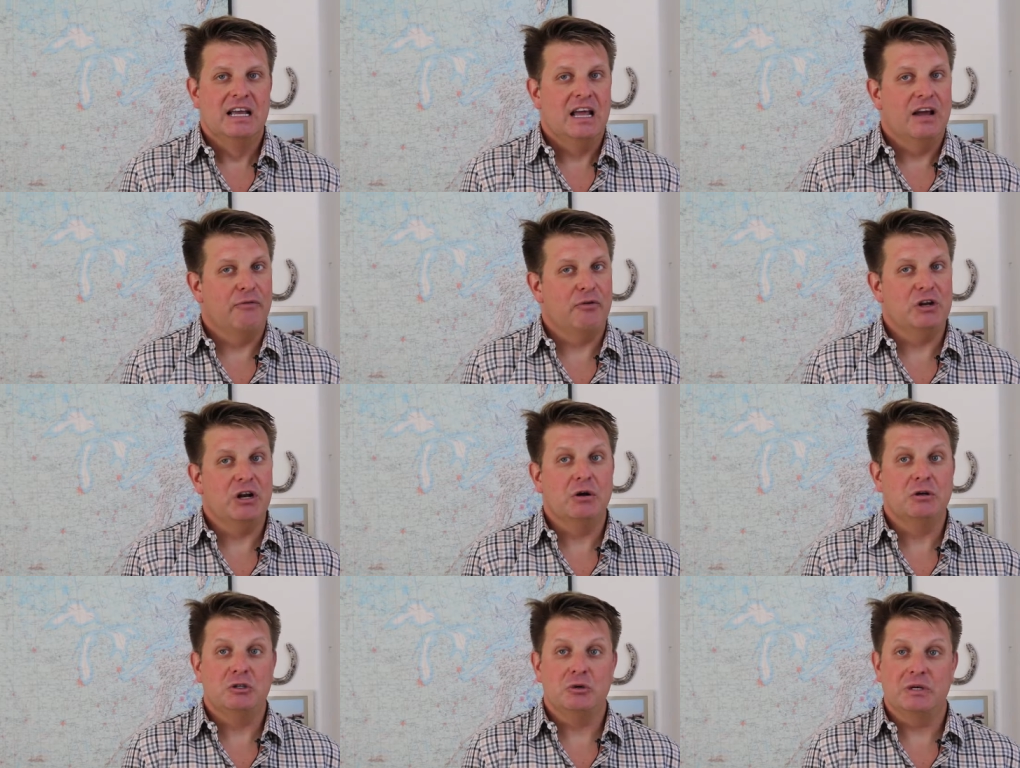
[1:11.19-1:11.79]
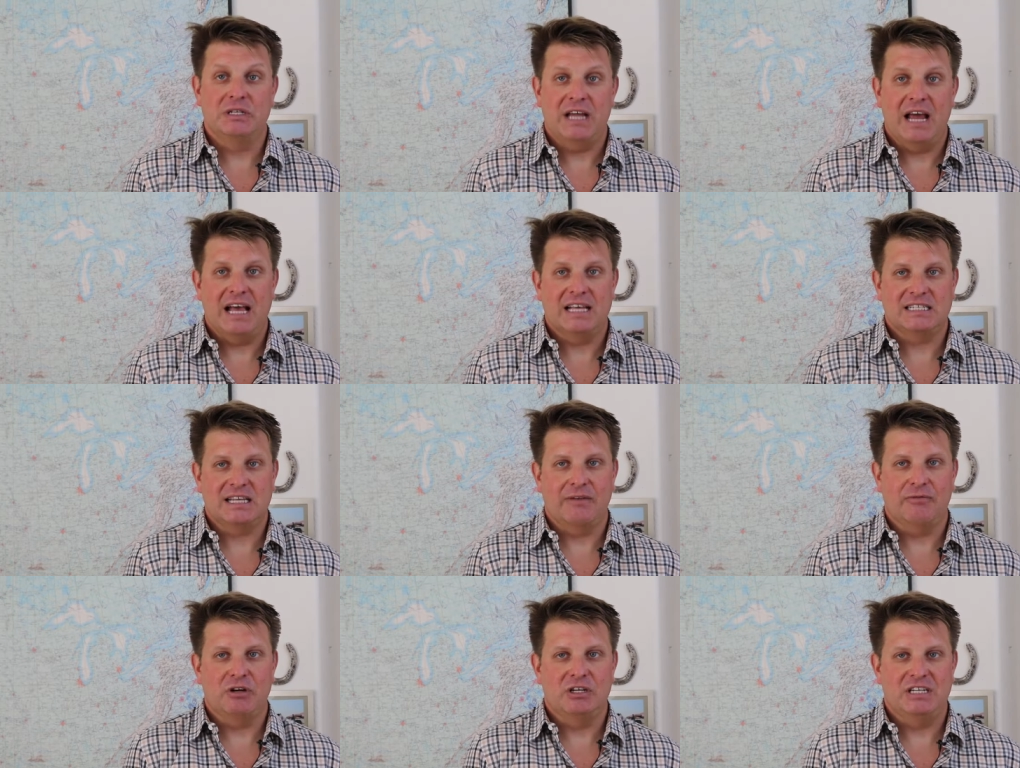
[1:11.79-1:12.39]
If we don't do a
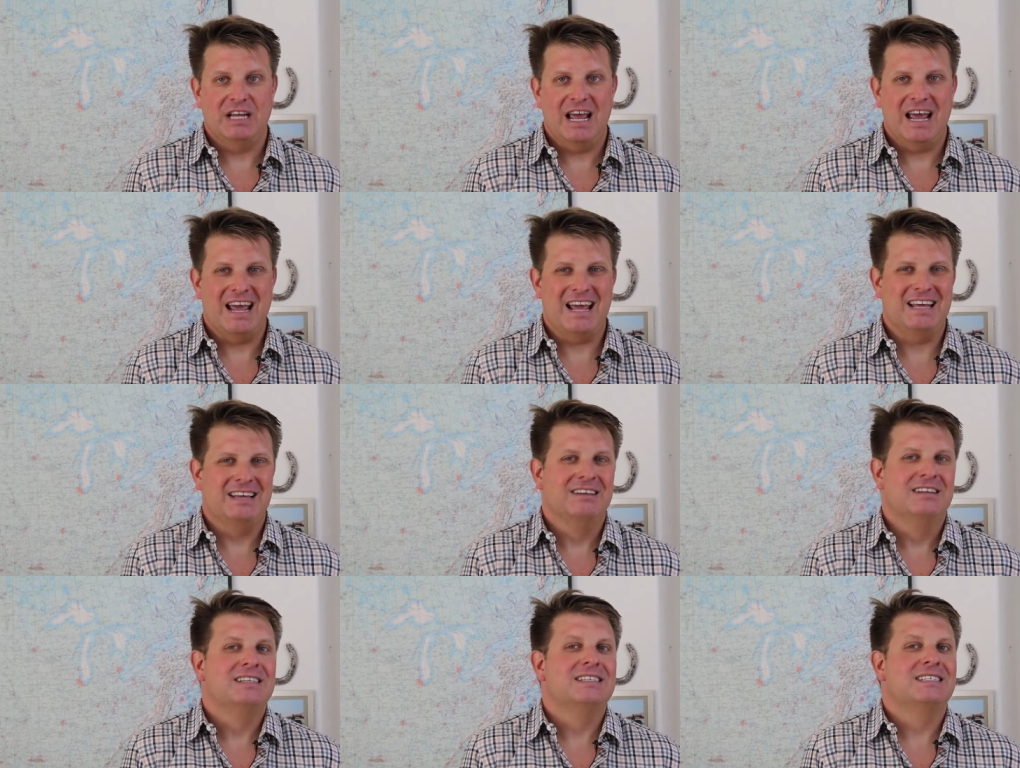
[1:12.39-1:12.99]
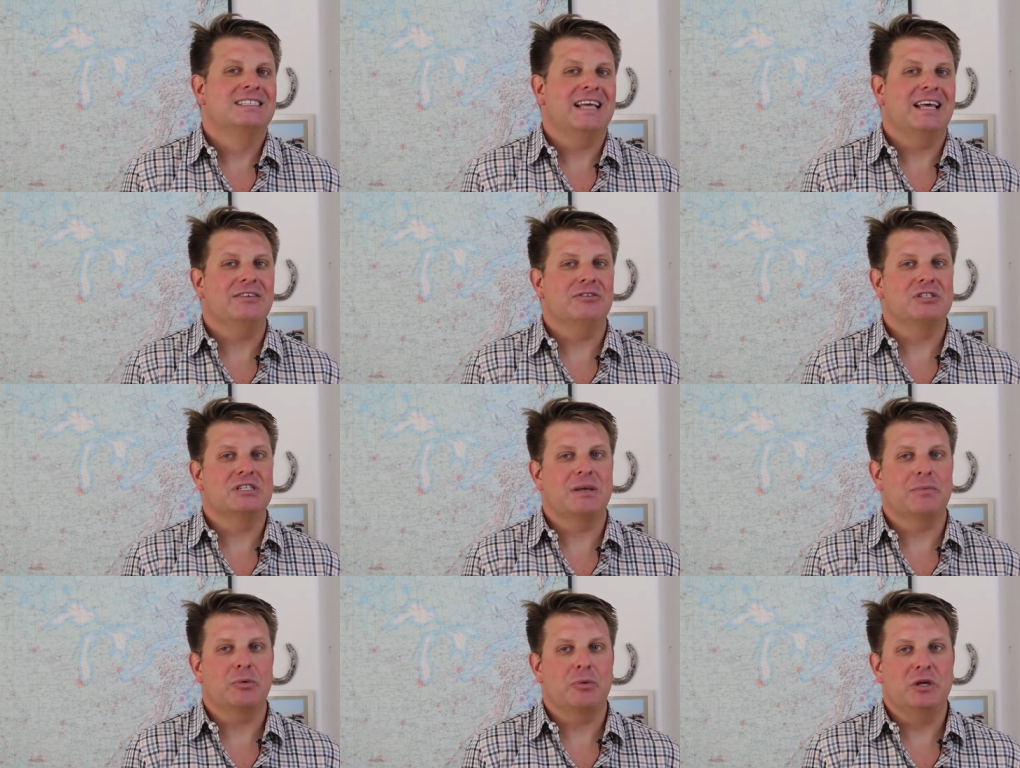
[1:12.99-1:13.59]
task every day, say
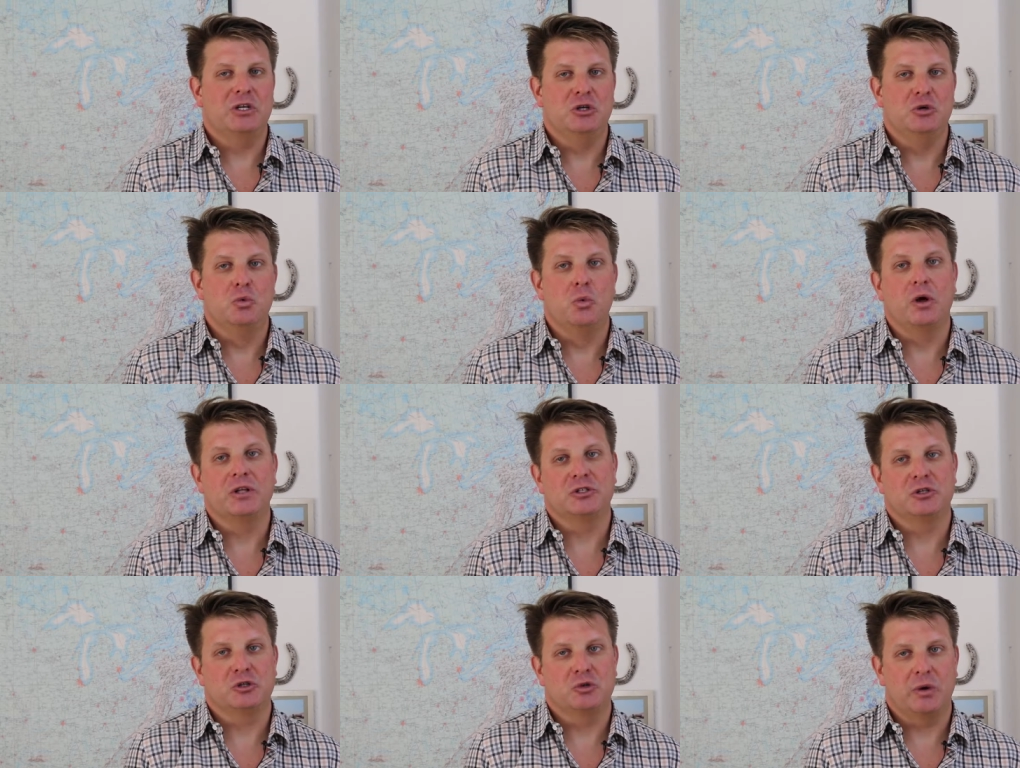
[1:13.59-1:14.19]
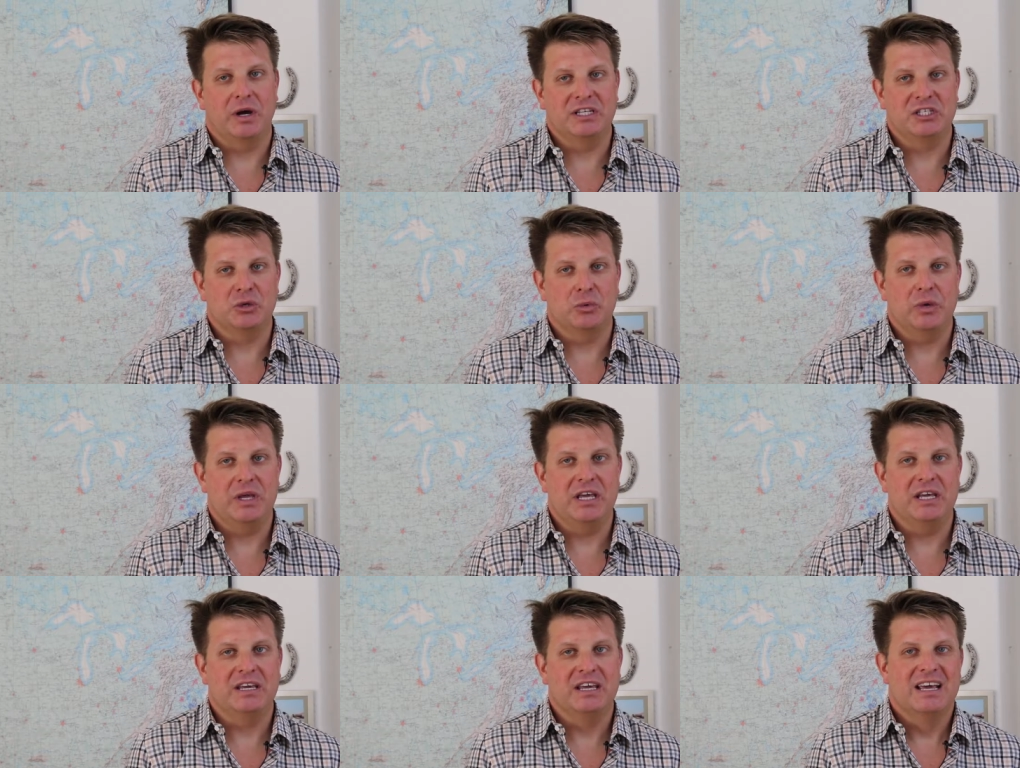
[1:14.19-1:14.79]
there's something we do once or twice a
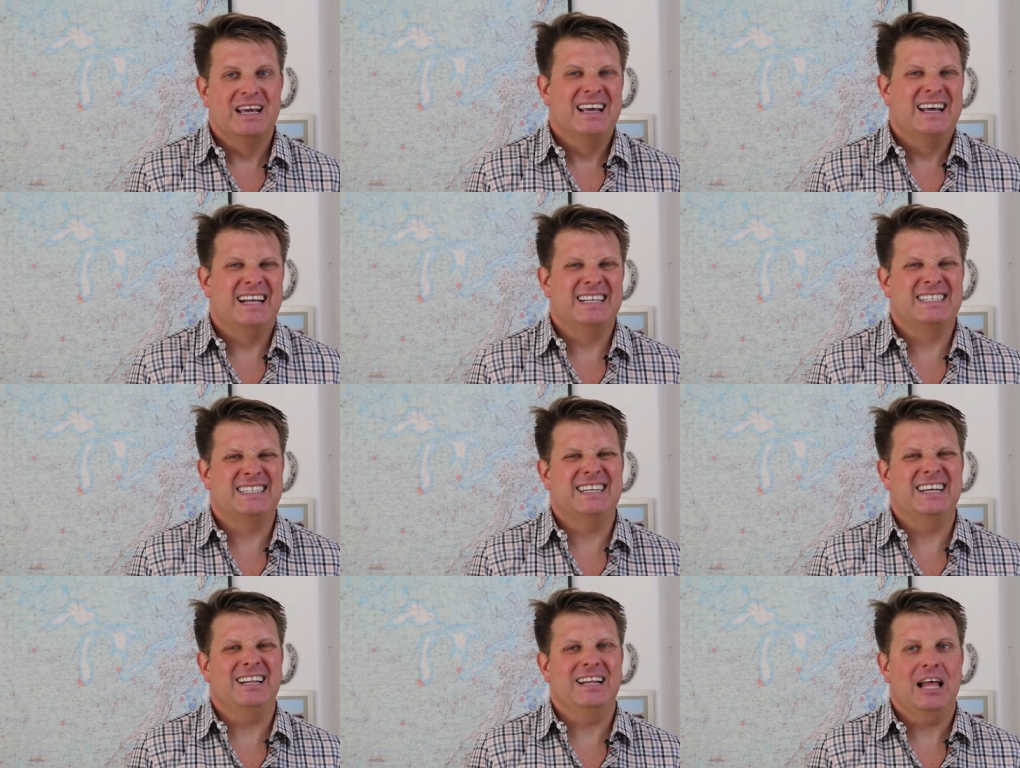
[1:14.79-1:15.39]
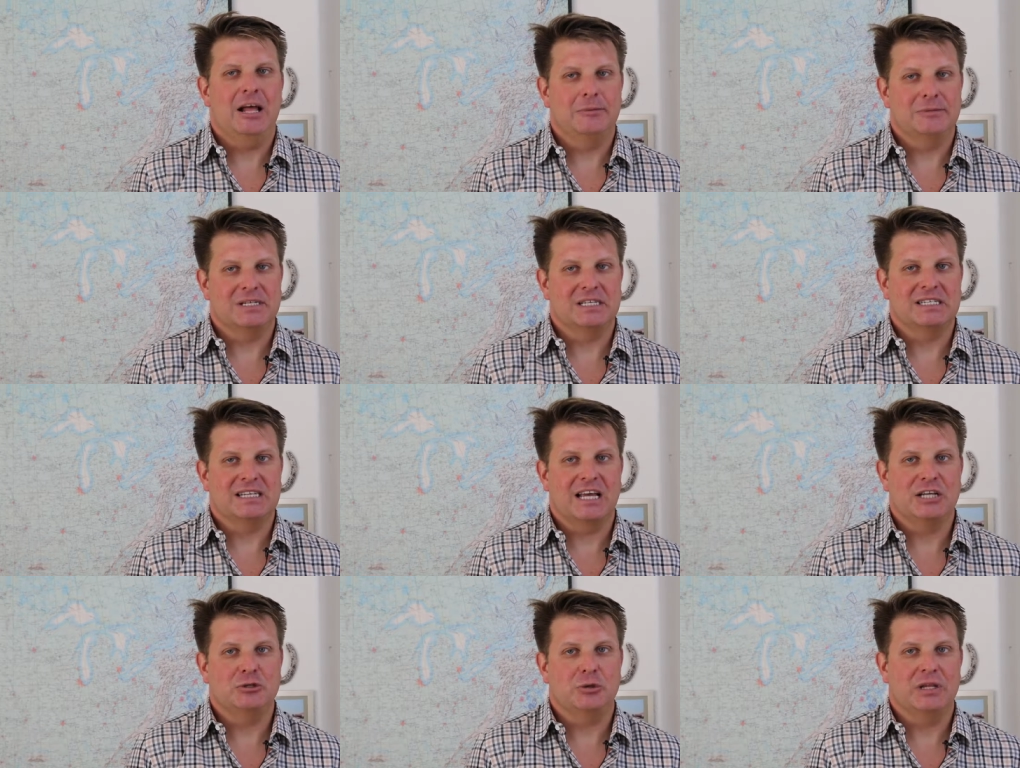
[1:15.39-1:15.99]
week, it still helps to
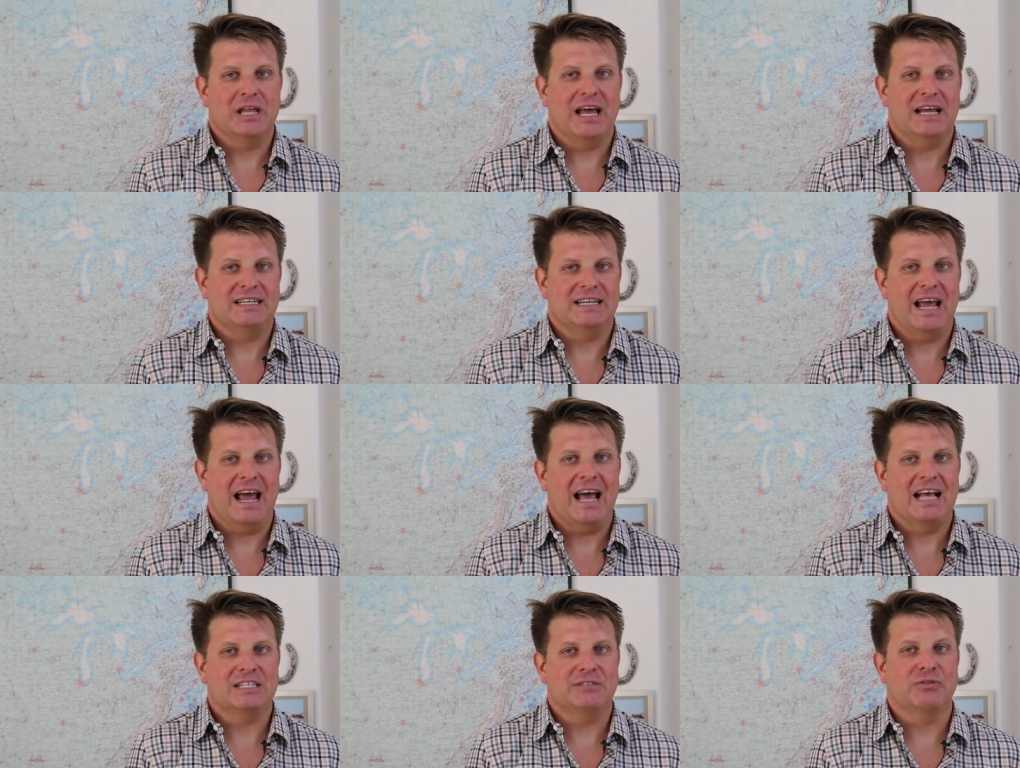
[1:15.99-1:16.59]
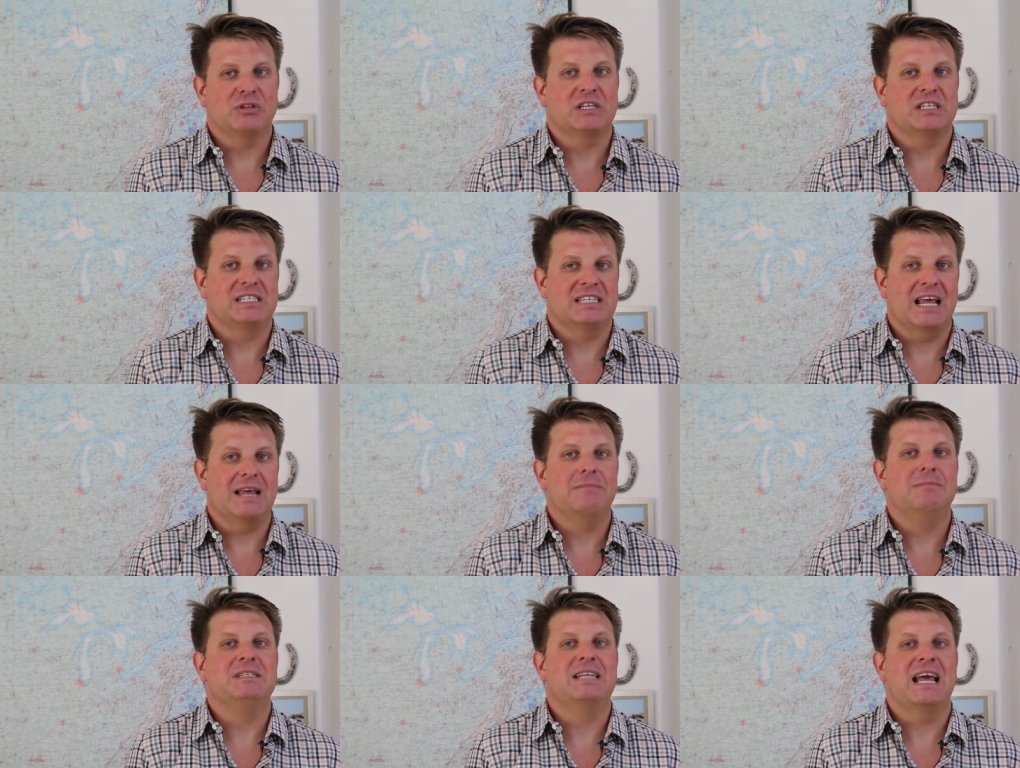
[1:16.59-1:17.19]
schedule that task for the
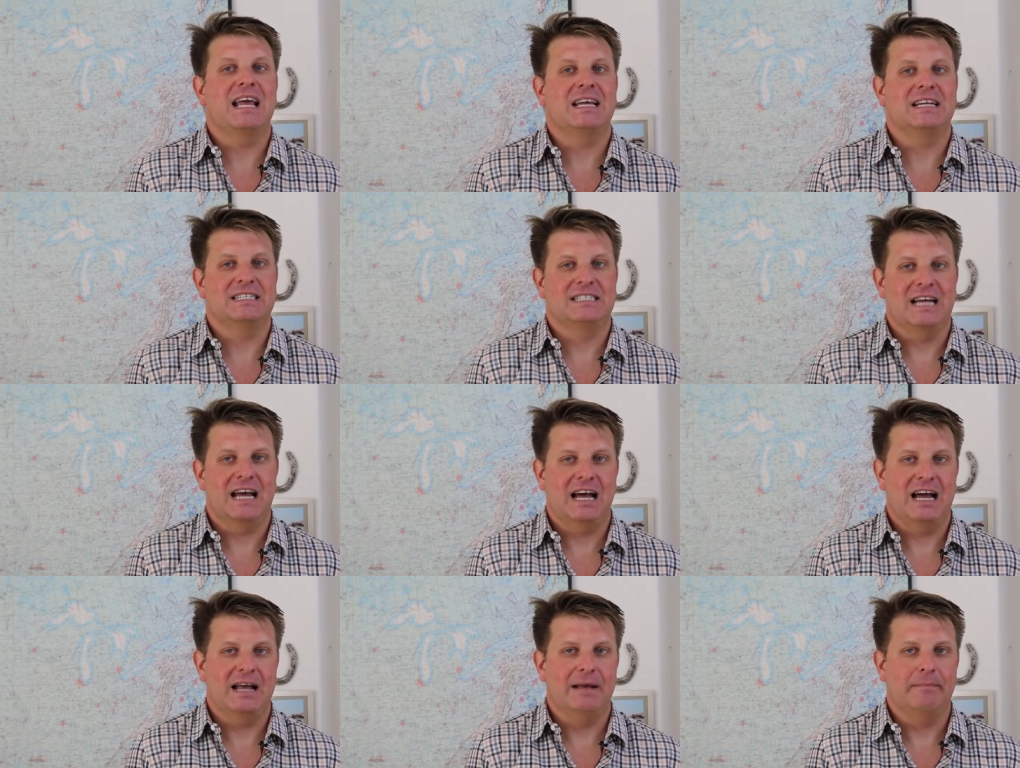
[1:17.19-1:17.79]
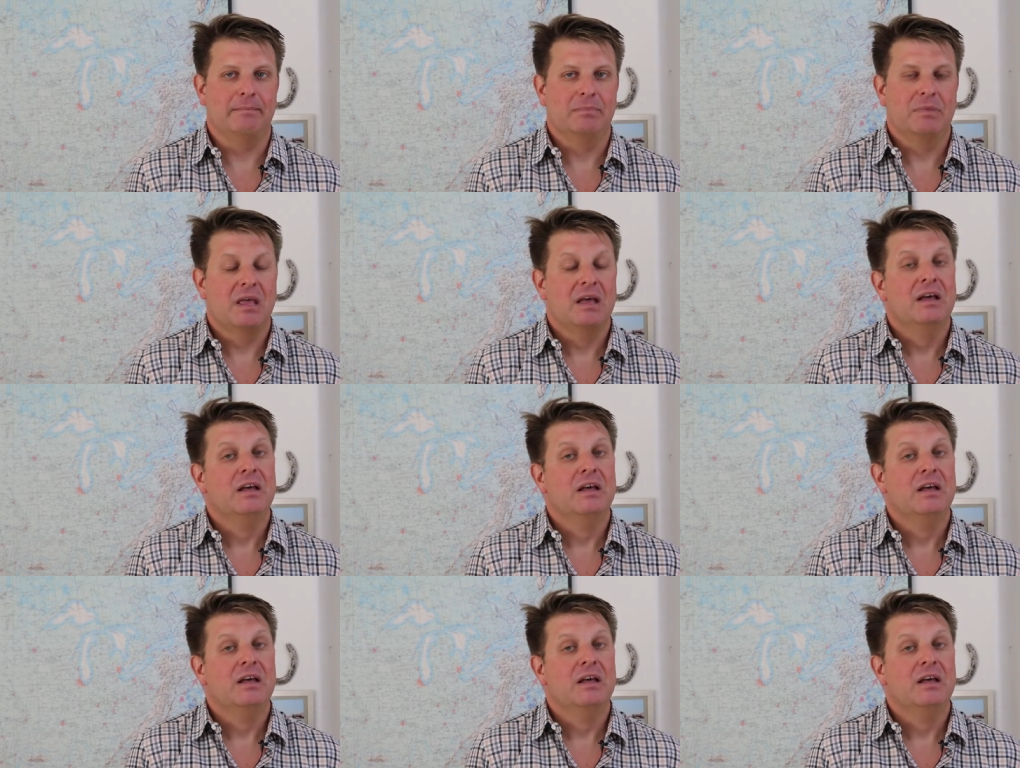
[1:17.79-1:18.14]
same day and time.